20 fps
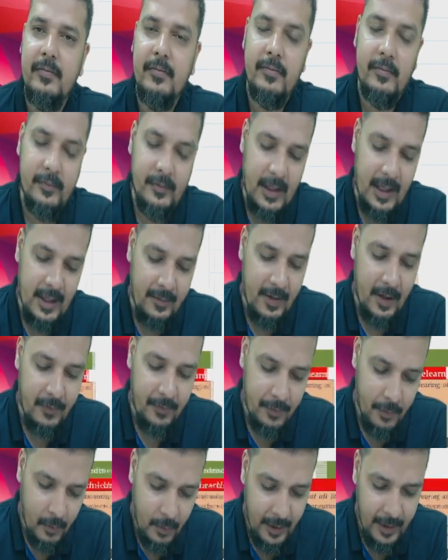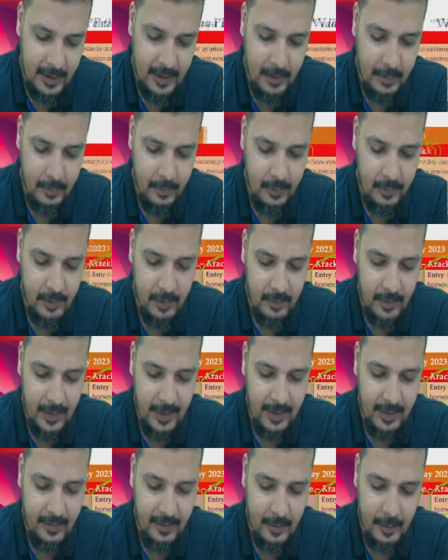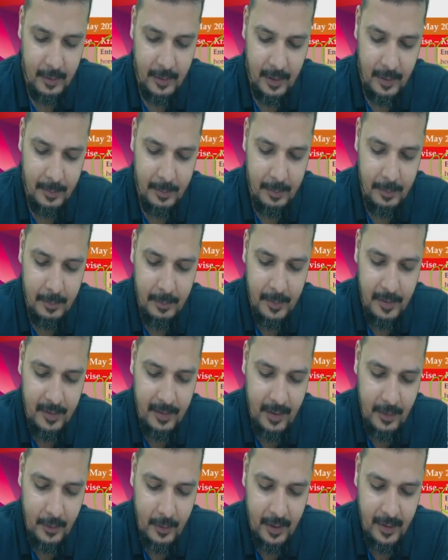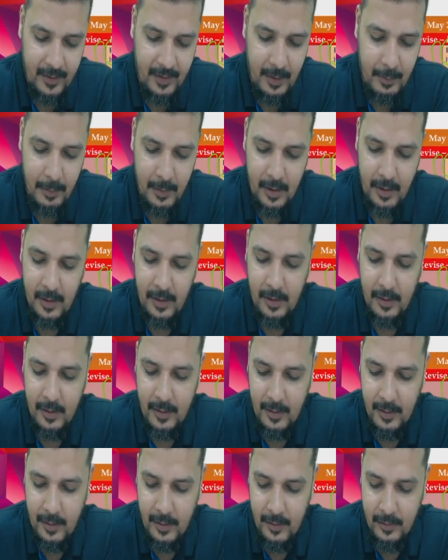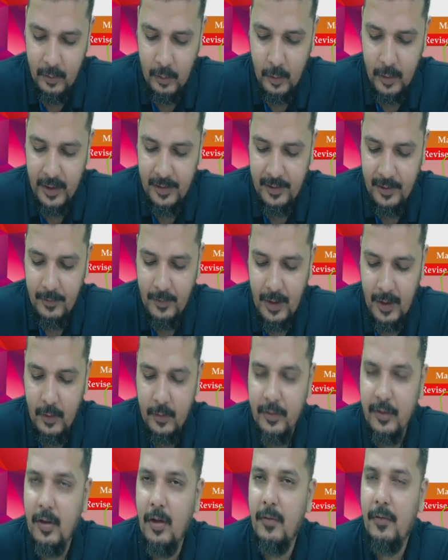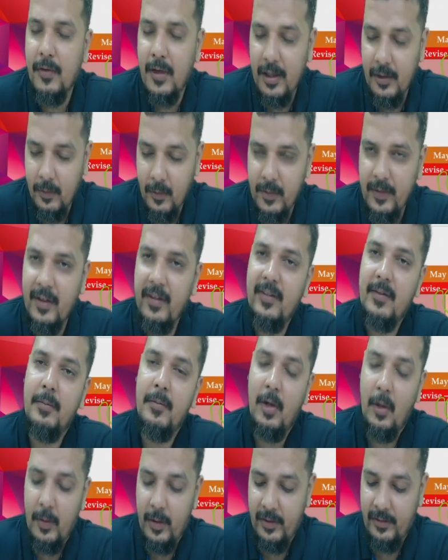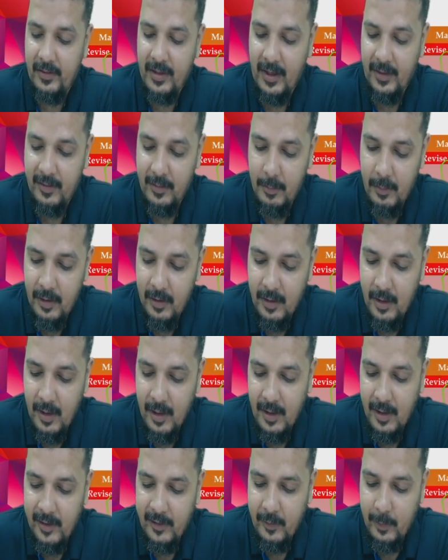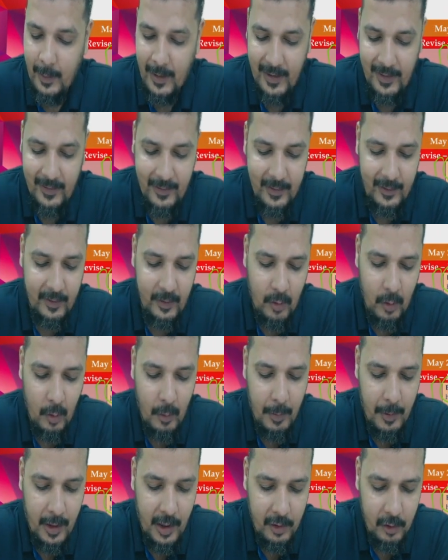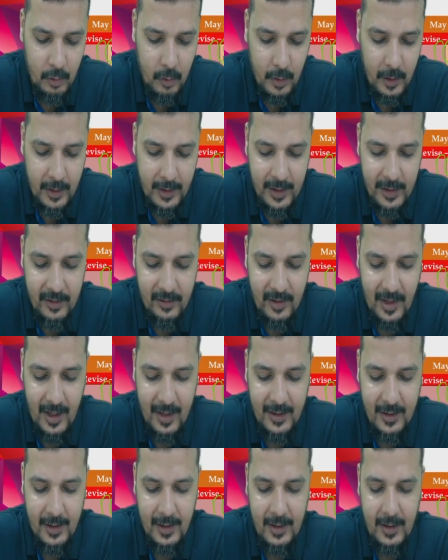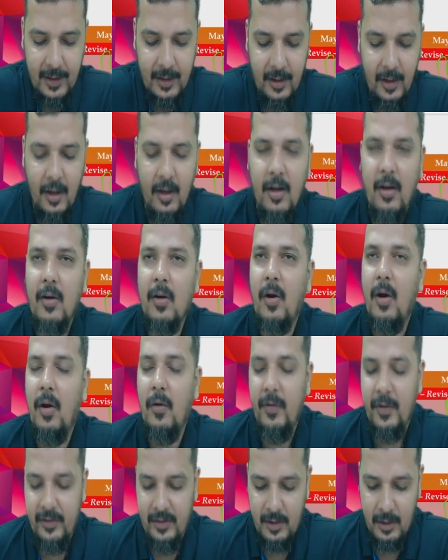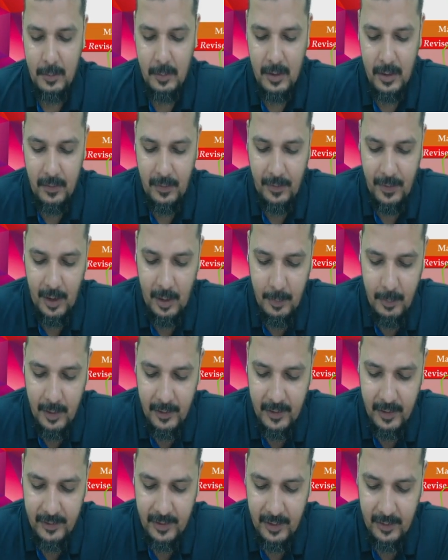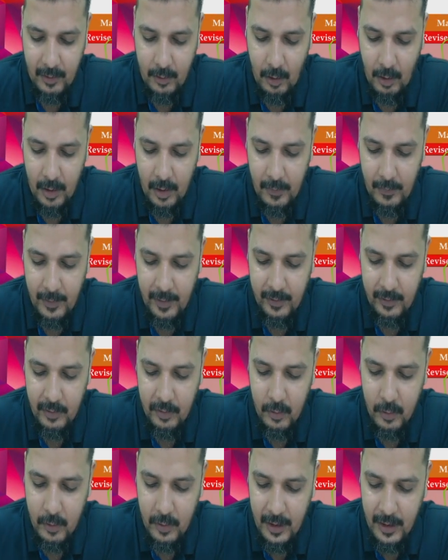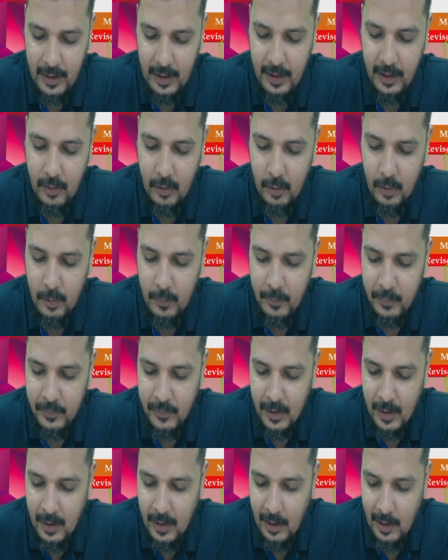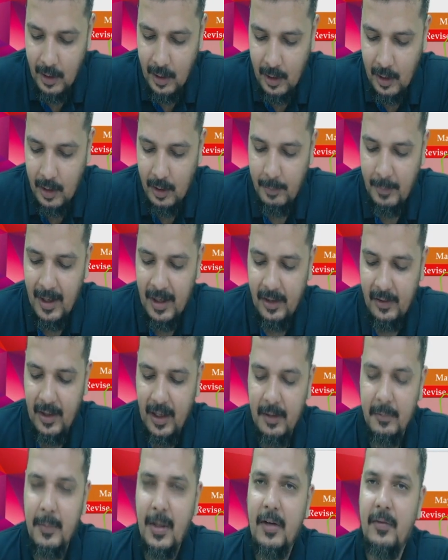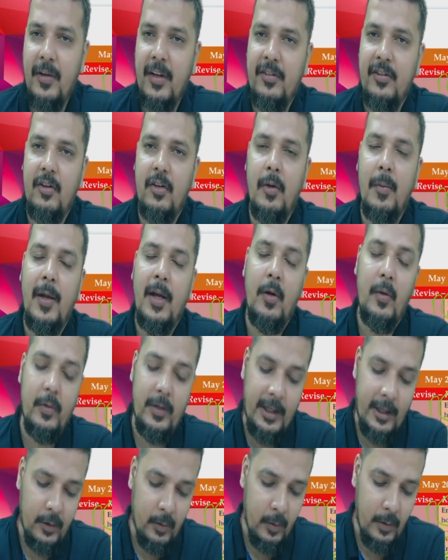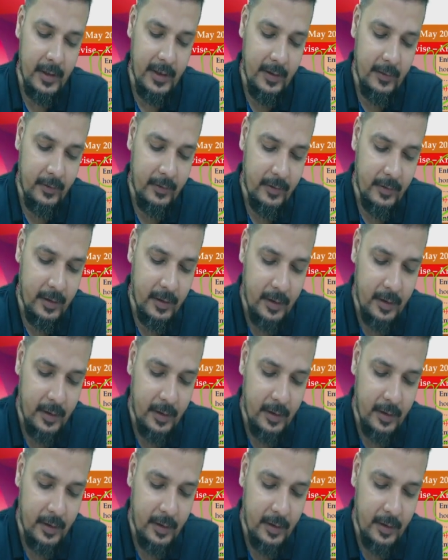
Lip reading: there were few items which were exempted. We say, for example, storage and warehousing of nuts was exempt, now it is taxable. Spices, copra, sugarcane, jaggery, raw vegetable fibers such as cotton, flax, jute, indigo, unmanufactured tobacco, tendu leaves,